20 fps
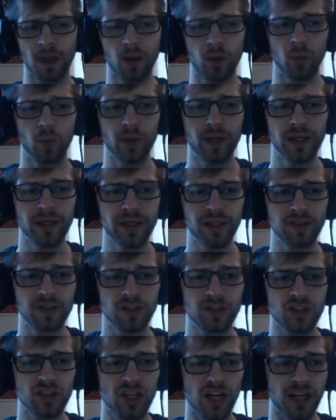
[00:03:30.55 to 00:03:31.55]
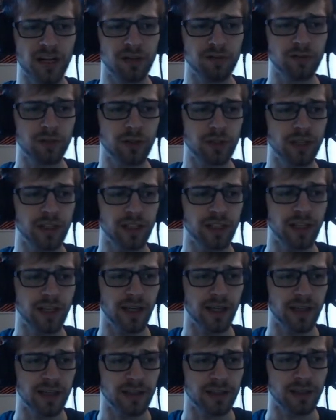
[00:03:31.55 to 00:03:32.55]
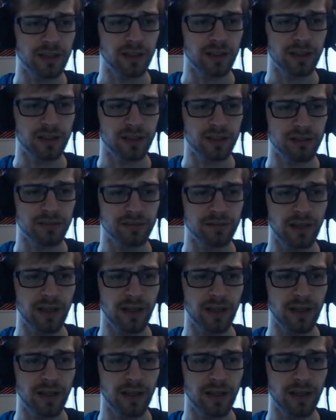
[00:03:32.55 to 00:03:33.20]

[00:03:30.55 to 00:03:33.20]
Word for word: we need to check for the end of